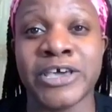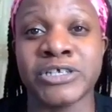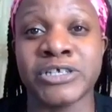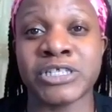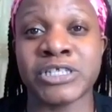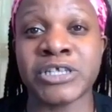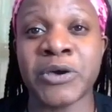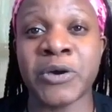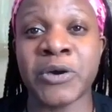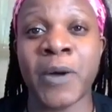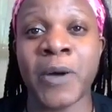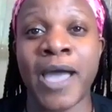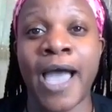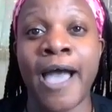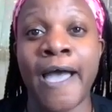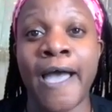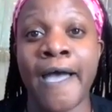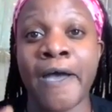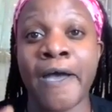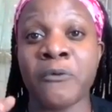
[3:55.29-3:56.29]
So
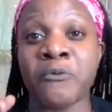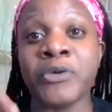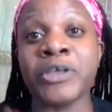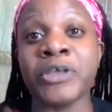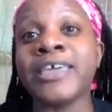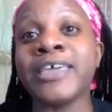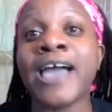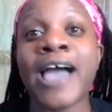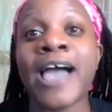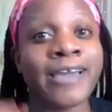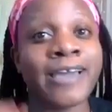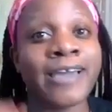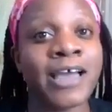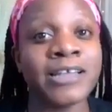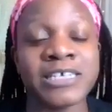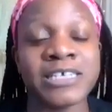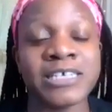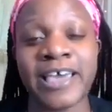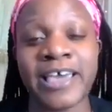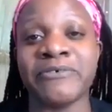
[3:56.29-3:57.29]
really, I
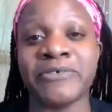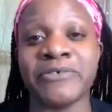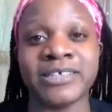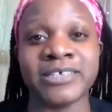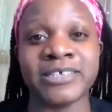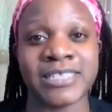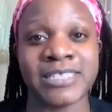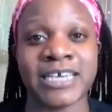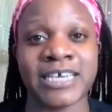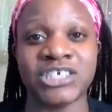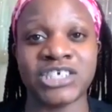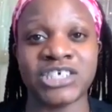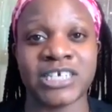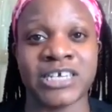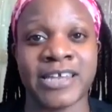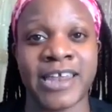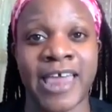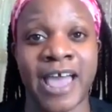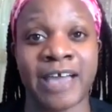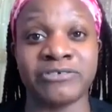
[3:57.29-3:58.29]
got to that
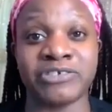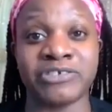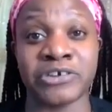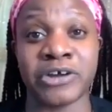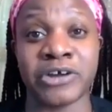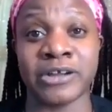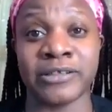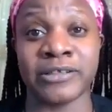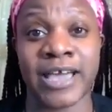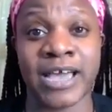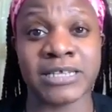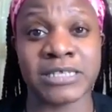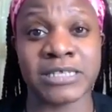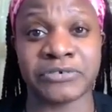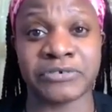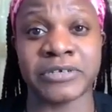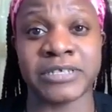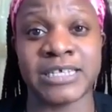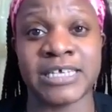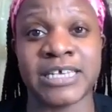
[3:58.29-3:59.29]
realization after our
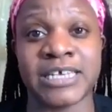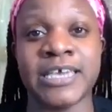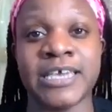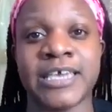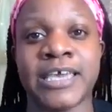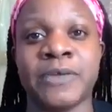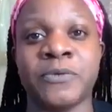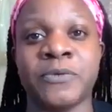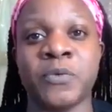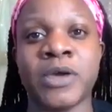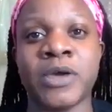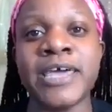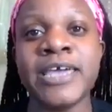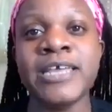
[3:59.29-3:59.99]
last critique. And what I